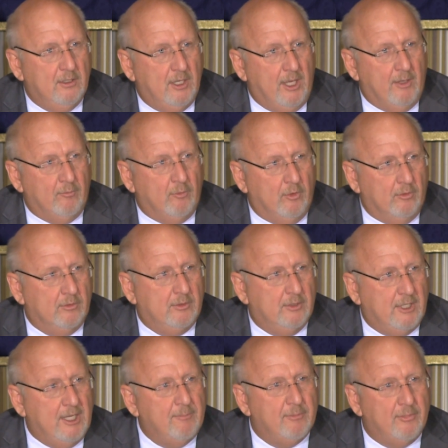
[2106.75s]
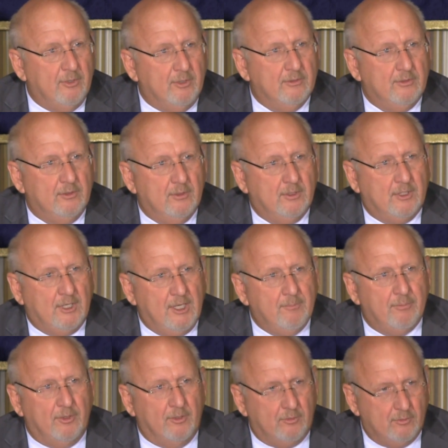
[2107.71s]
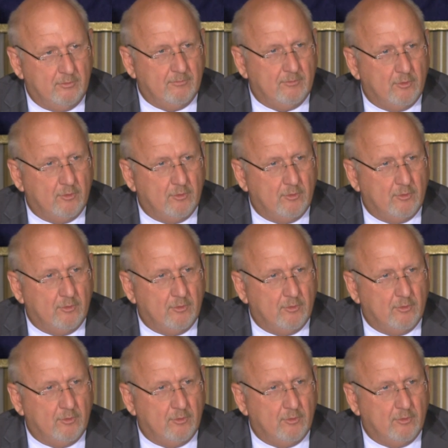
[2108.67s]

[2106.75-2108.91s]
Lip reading: and will keep the